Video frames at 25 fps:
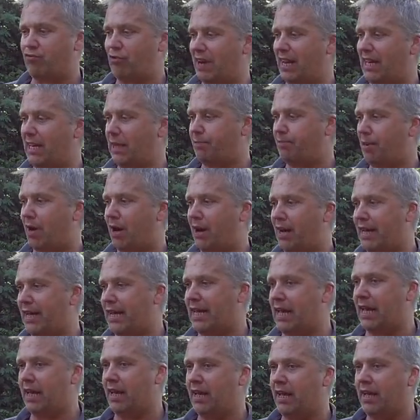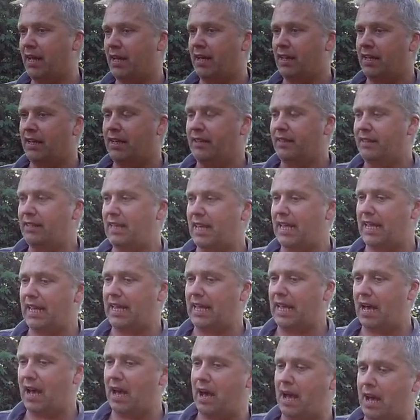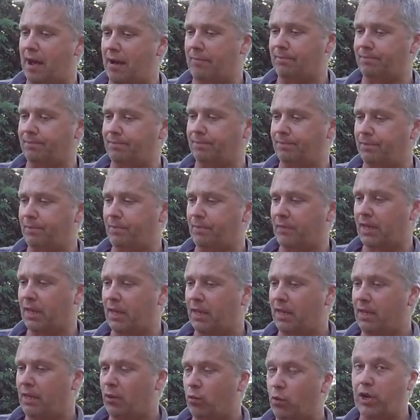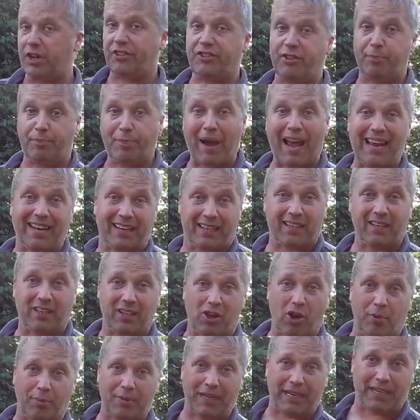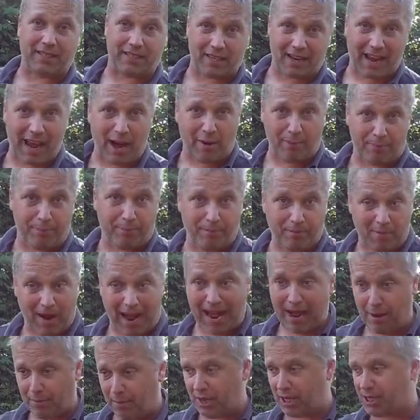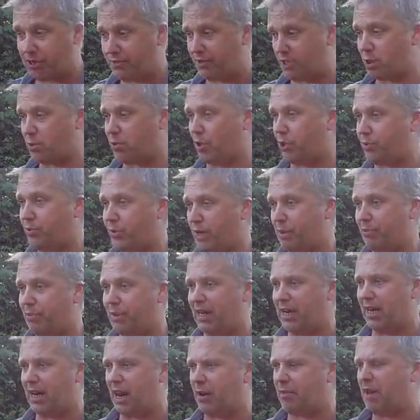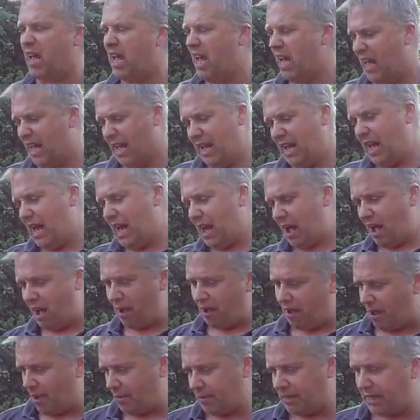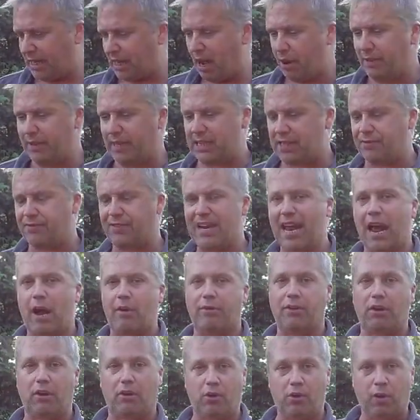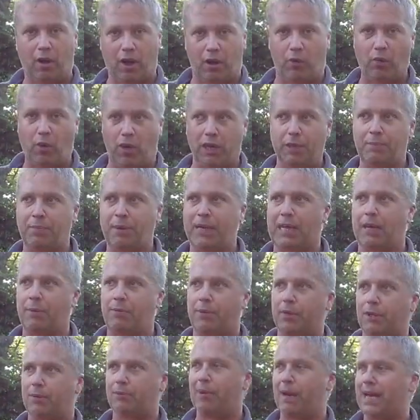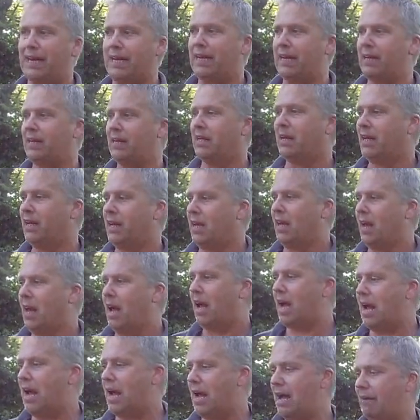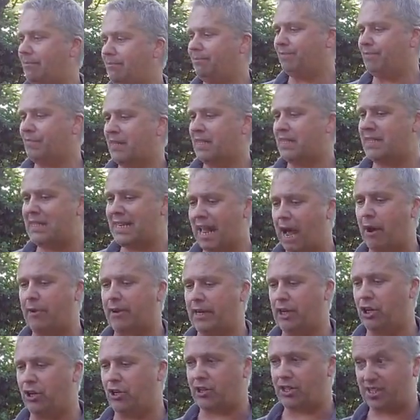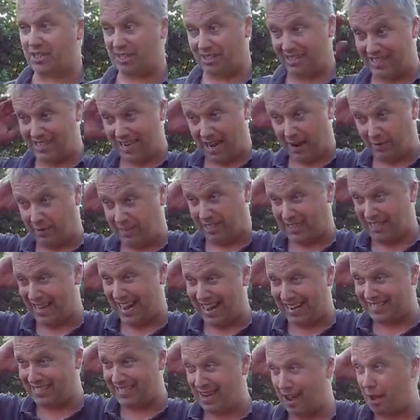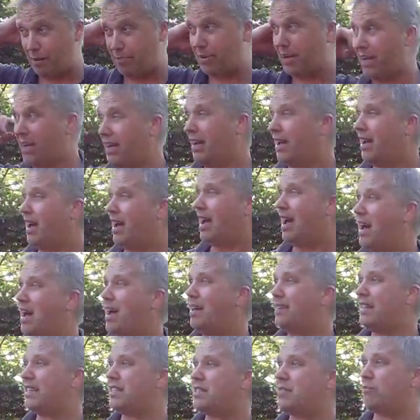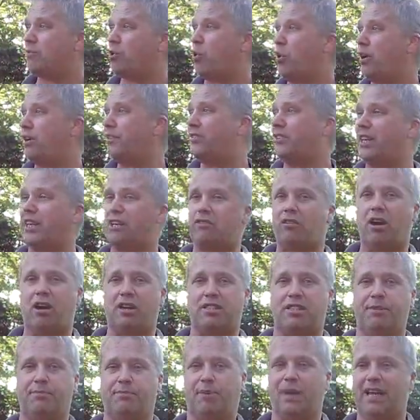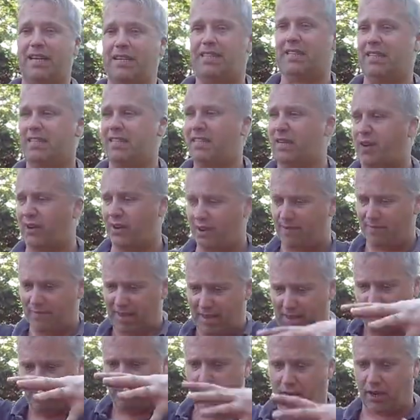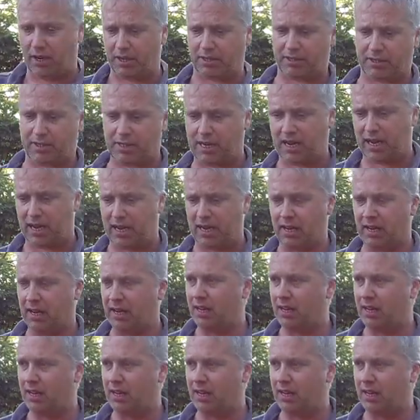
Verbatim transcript: really by the um, width your baler can accommodate, so how, how much of a swath we can pick it up. I'm going to go with this for now. We've got quite a wide pickup on the baler. Um, see how it looks, see how it stacks up. Uh, there's some quite thick grass in places, so it, it might uh,